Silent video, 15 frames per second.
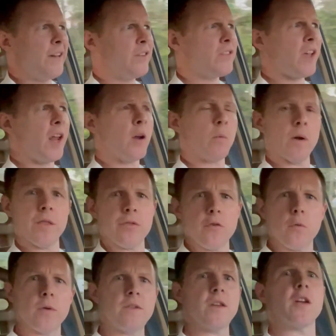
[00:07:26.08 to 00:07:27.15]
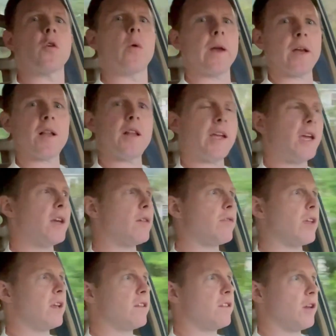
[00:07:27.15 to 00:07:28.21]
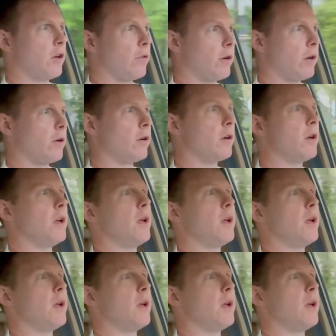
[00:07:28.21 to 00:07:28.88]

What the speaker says: just kind of went through and did a quick clean of the interior.